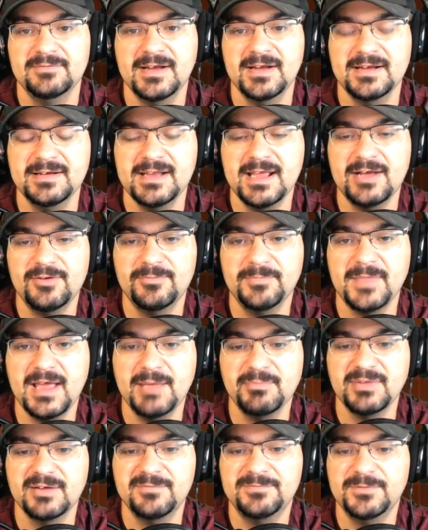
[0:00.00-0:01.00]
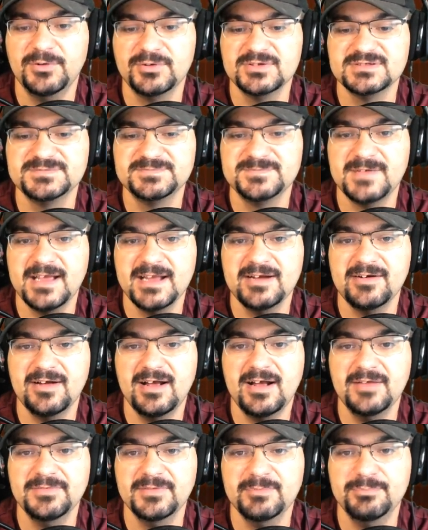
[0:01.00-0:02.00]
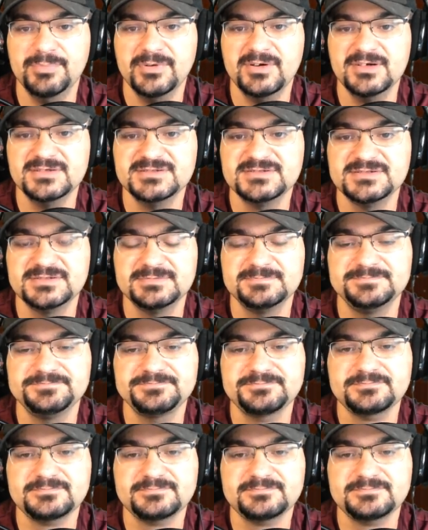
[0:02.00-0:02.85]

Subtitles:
Right now, I'm going to focus fire on the burst.